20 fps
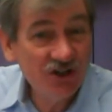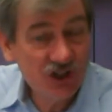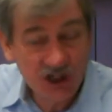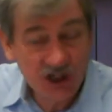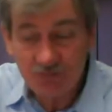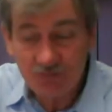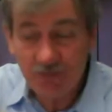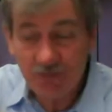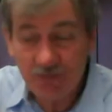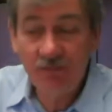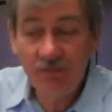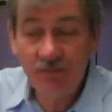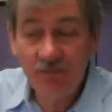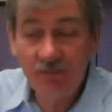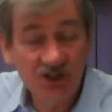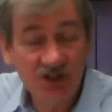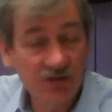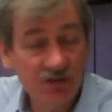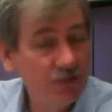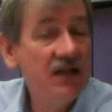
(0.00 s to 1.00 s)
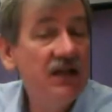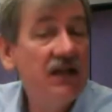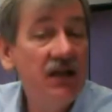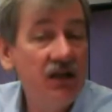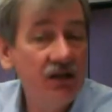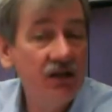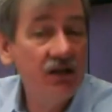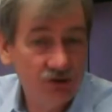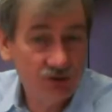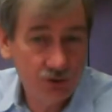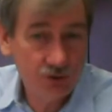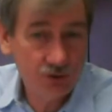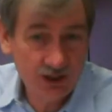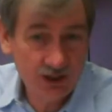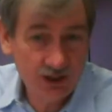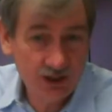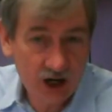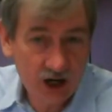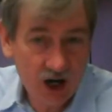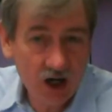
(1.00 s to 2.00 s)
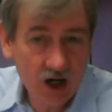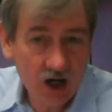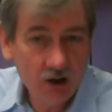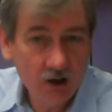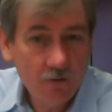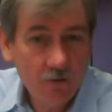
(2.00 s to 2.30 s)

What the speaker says: just by me speaking to the car.